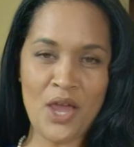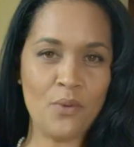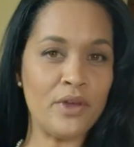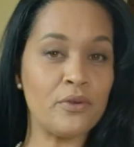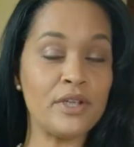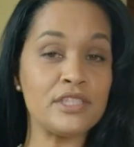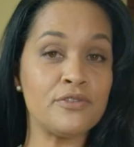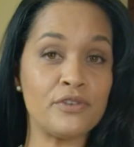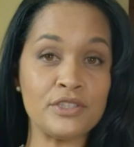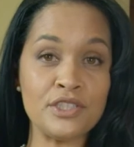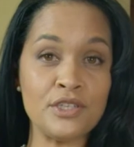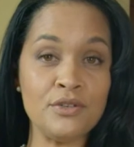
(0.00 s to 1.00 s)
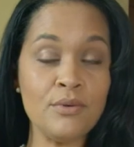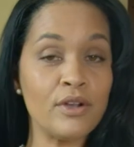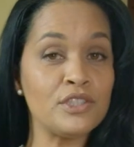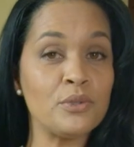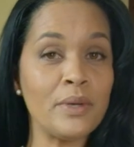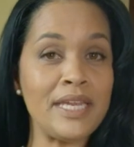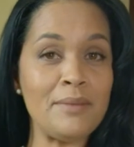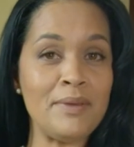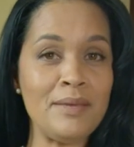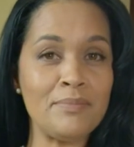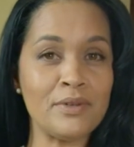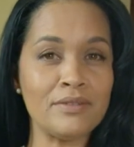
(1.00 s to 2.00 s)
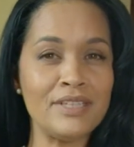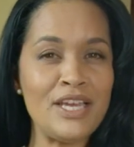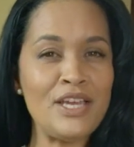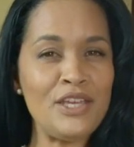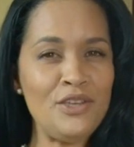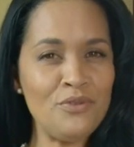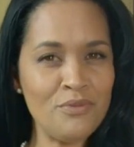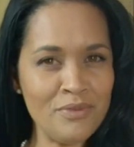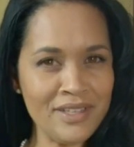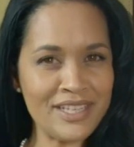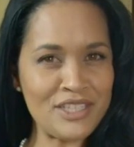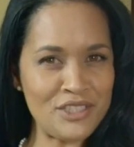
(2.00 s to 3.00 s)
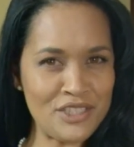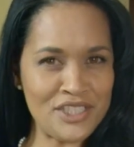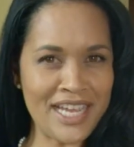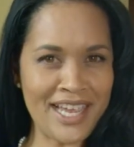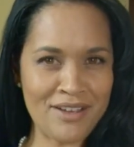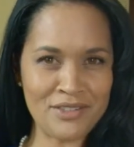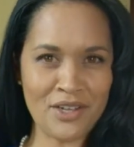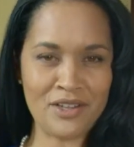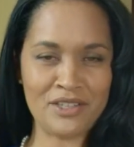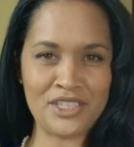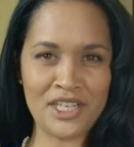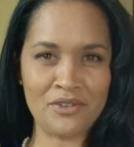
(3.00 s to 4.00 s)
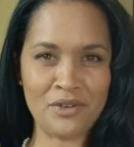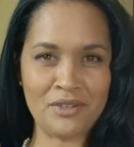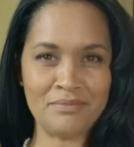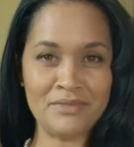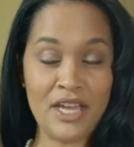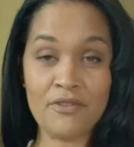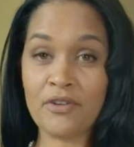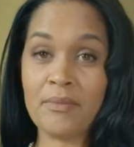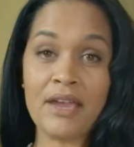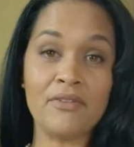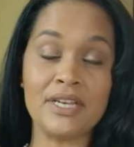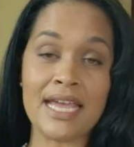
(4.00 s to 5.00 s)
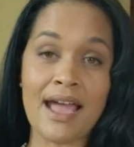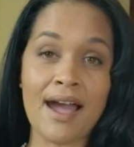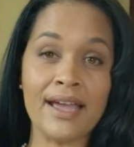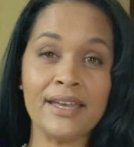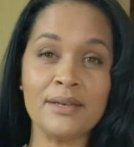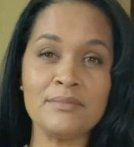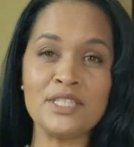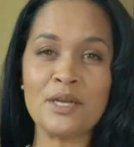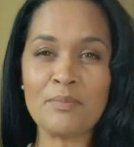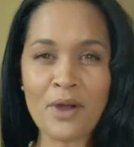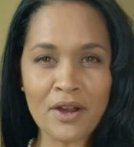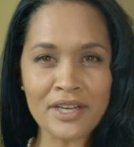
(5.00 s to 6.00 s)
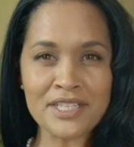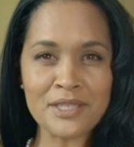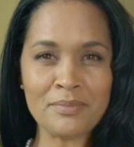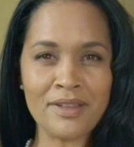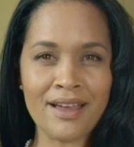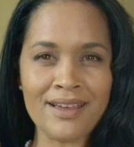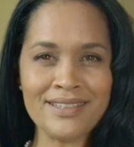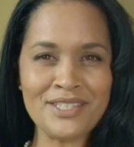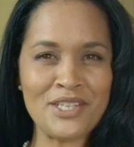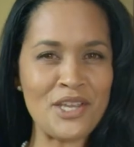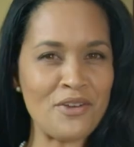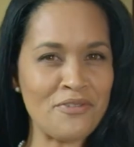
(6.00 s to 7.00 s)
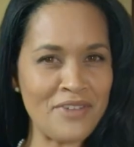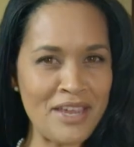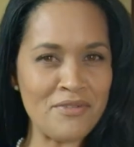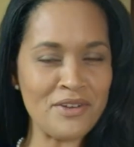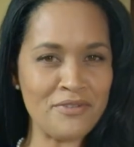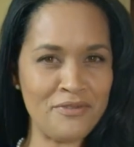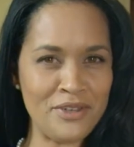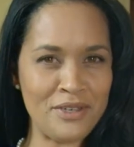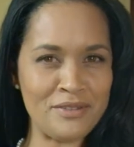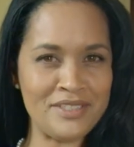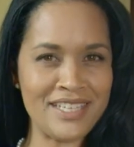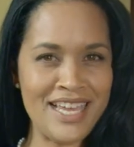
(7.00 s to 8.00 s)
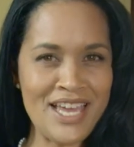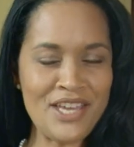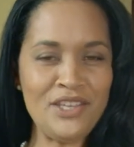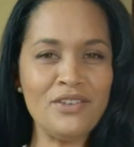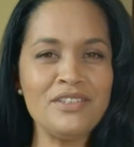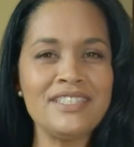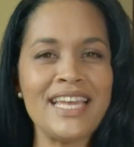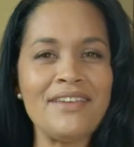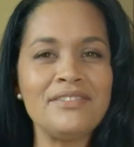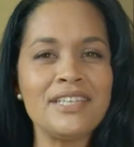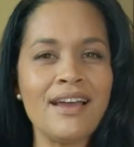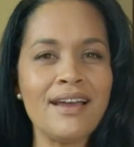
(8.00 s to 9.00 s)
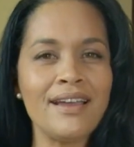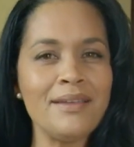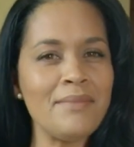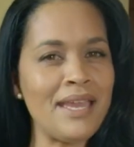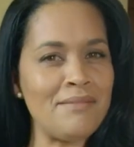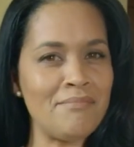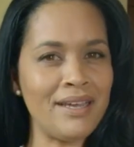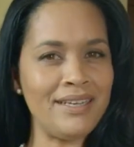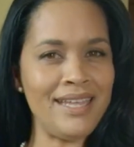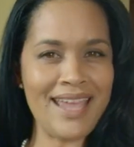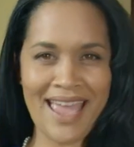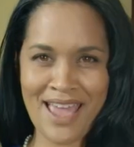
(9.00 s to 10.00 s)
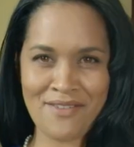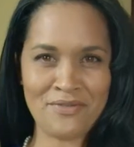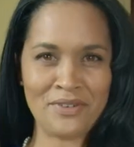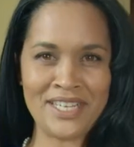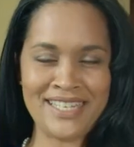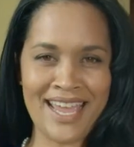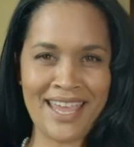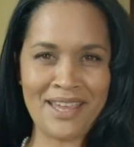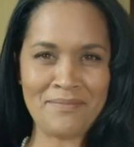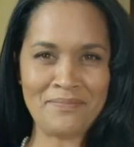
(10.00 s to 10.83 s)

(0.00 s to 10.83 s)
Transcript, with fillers: Whether it's for two or 20 people, you really should check out Dollar General. From everyday items to party supplies to your favorite foods, you'll save time and money every day.